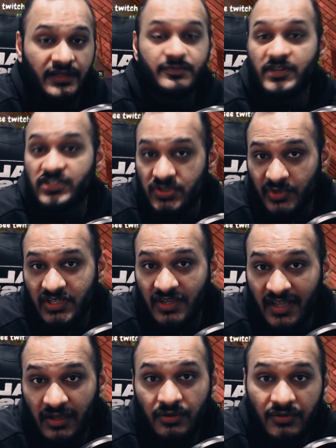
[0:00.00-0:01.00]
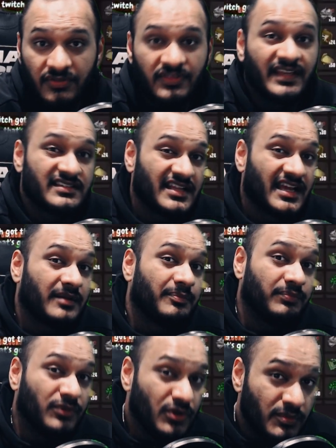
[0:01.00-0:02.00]
especially when you include things like
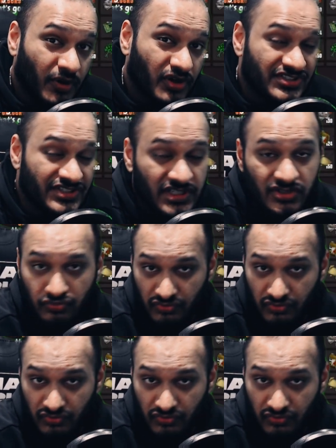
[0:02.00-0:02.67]
loot boxes,